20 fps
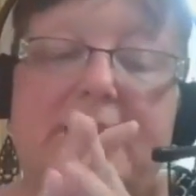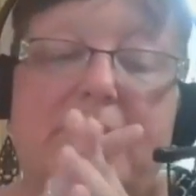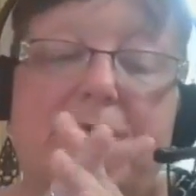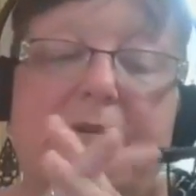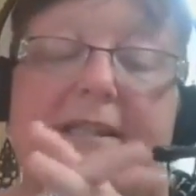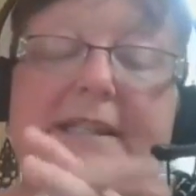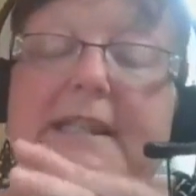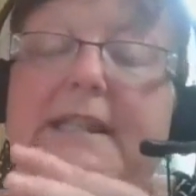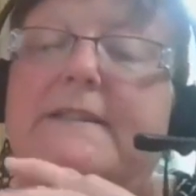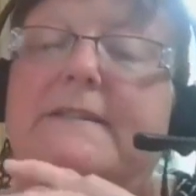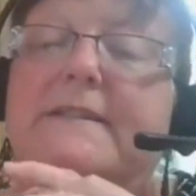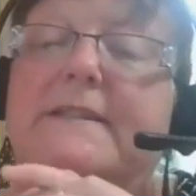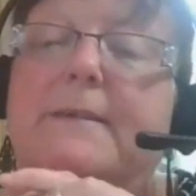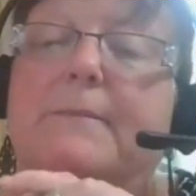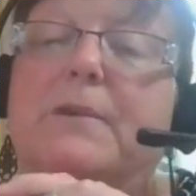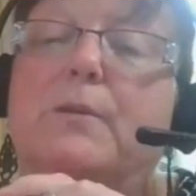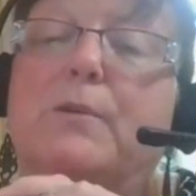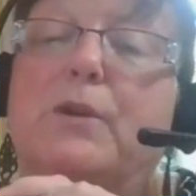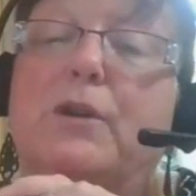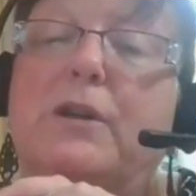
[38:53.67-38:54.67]
receives some
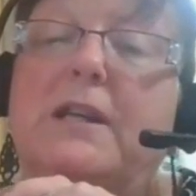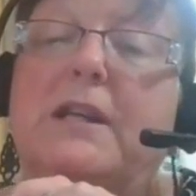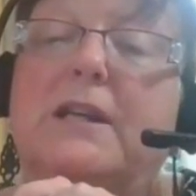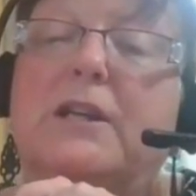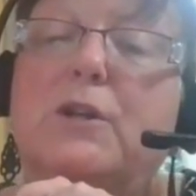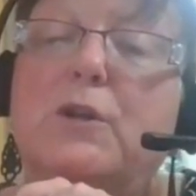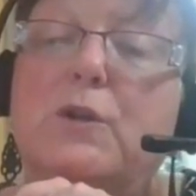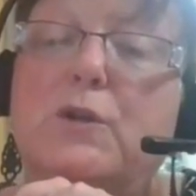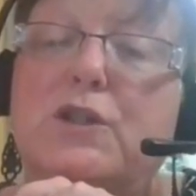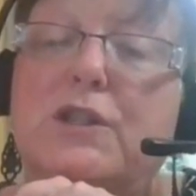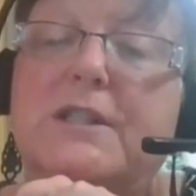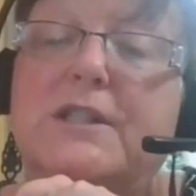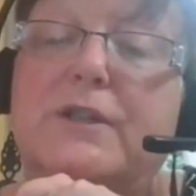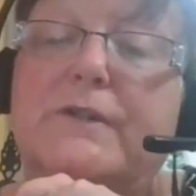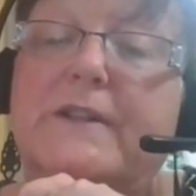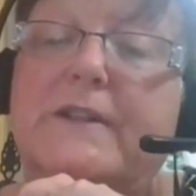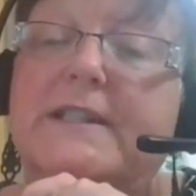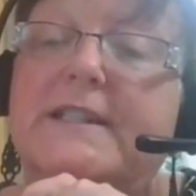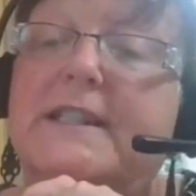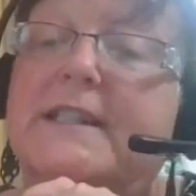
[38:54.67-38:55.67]
community inclusion
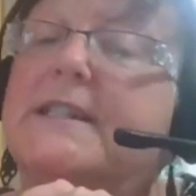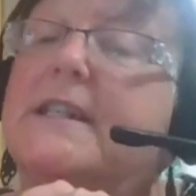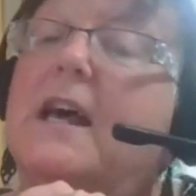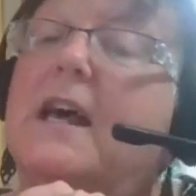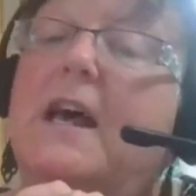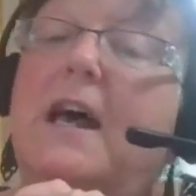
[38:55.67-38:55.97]
services,